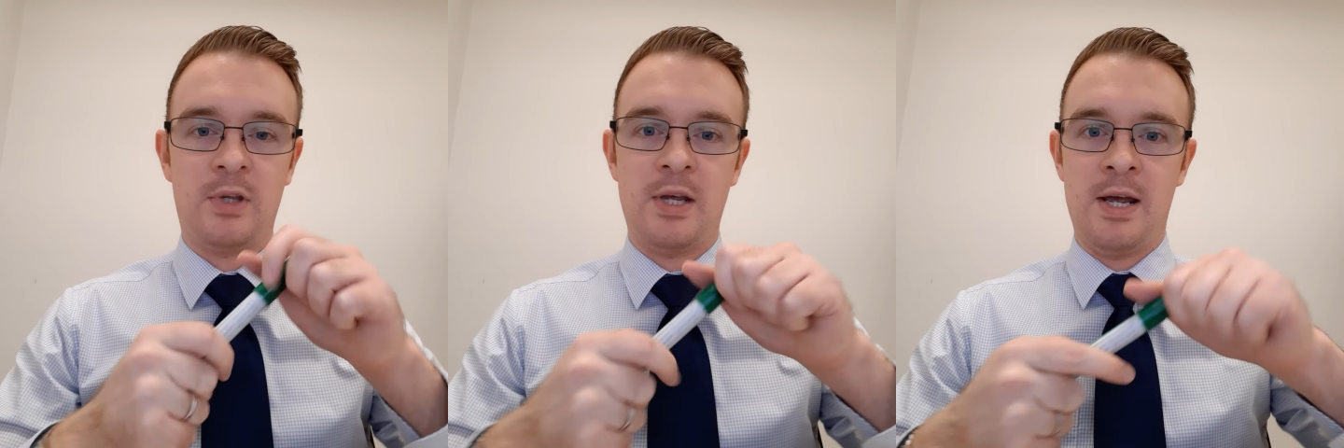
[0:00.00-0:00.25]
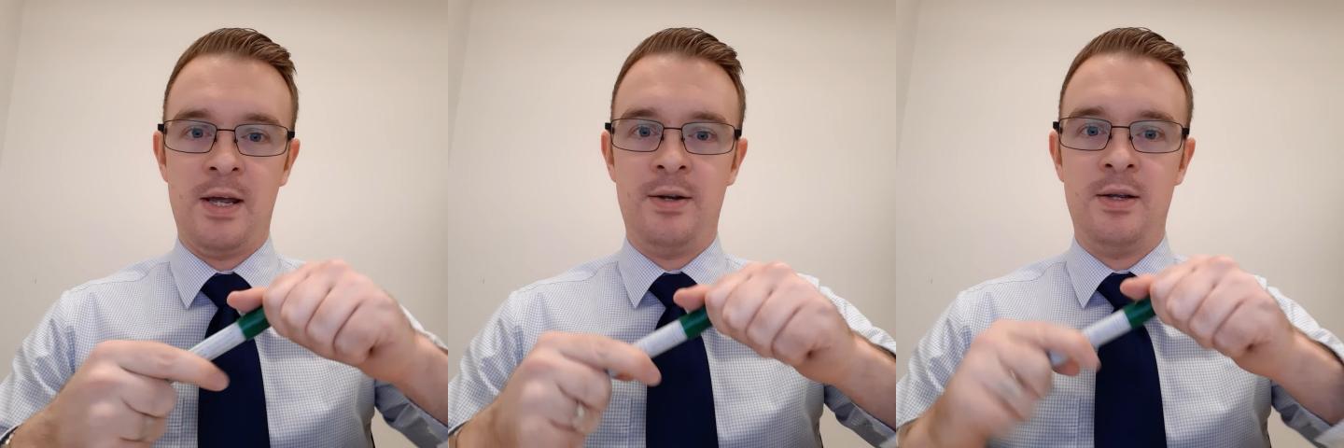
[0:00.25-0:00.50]

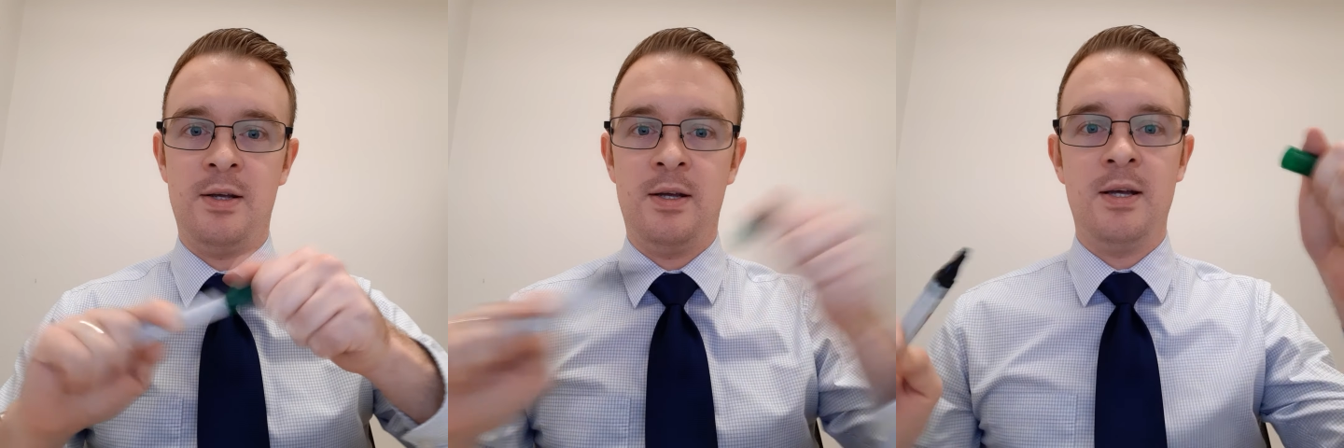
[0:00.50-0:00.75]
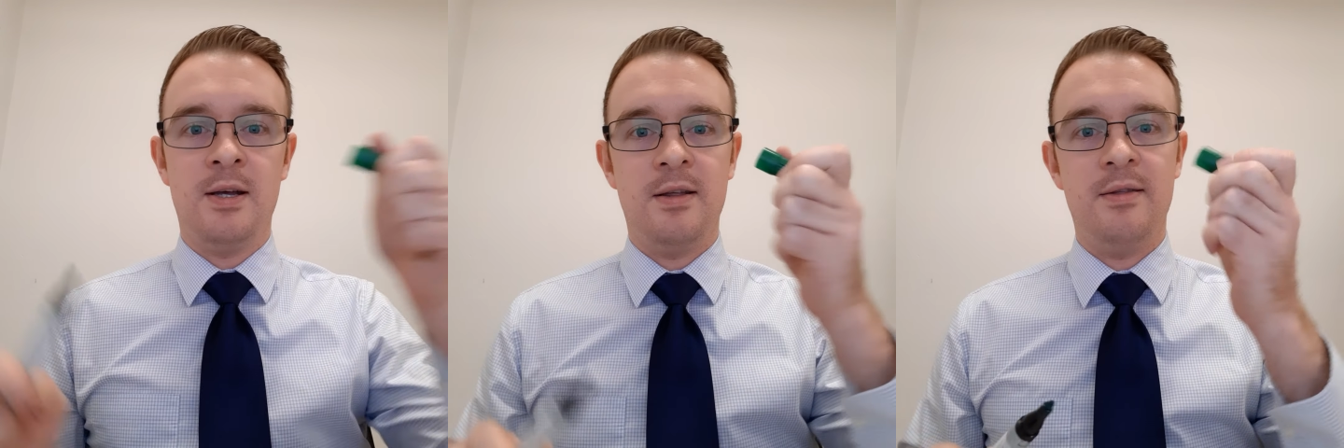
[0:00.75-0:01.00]
And
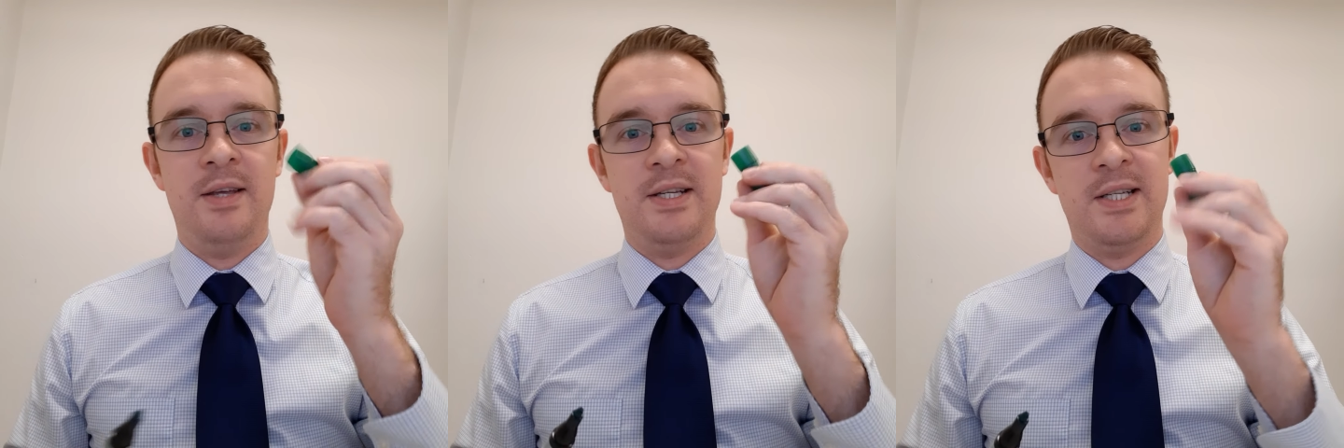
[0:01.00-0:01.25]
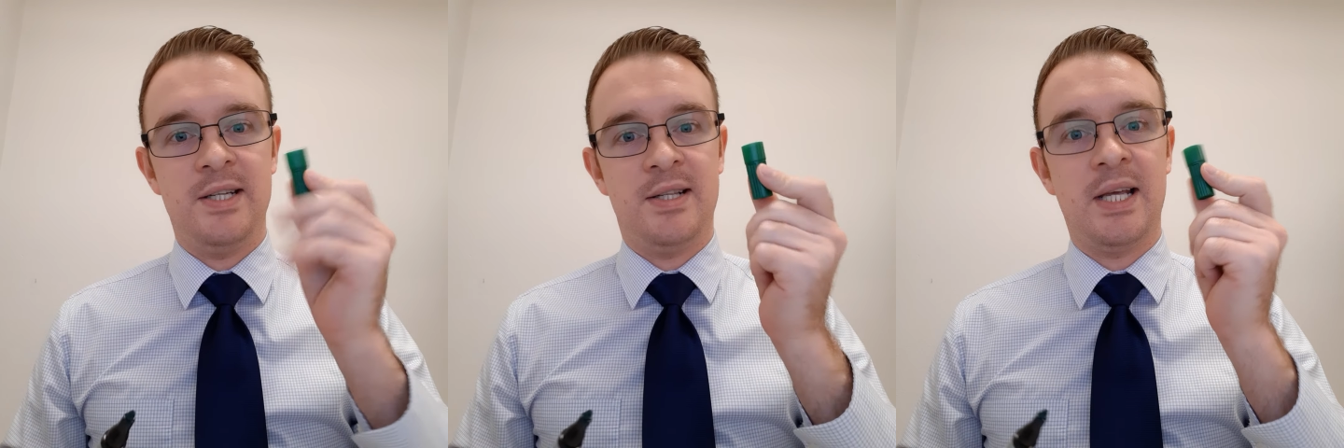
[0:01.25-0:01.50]

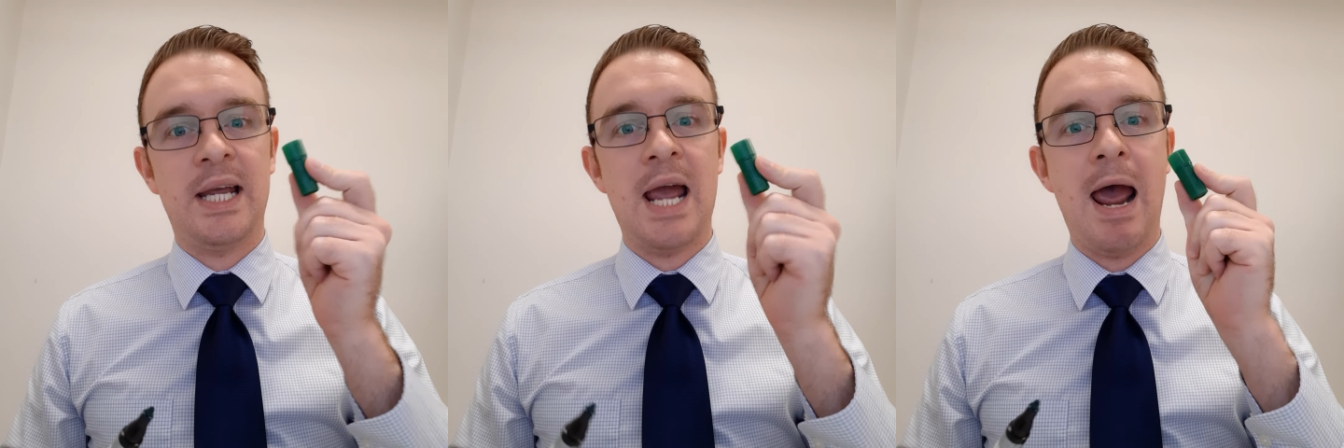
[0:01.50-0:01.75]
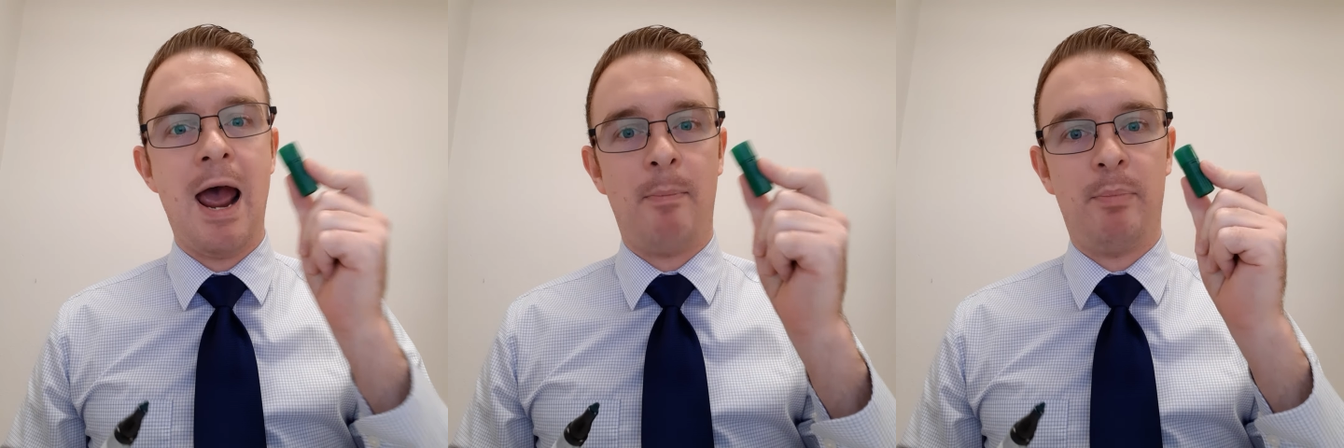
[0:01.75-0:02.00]
this is the
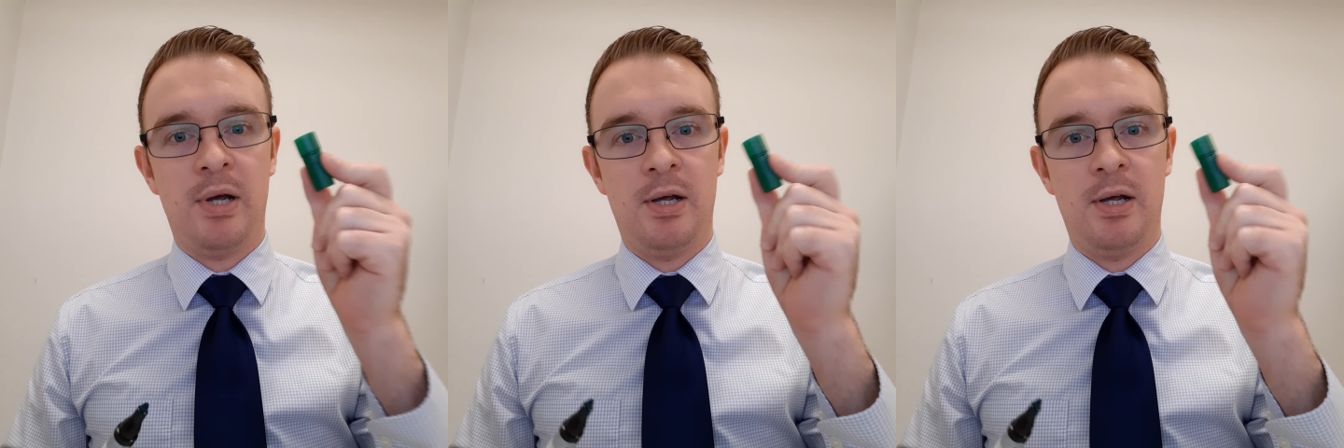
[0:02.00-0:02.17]
cap.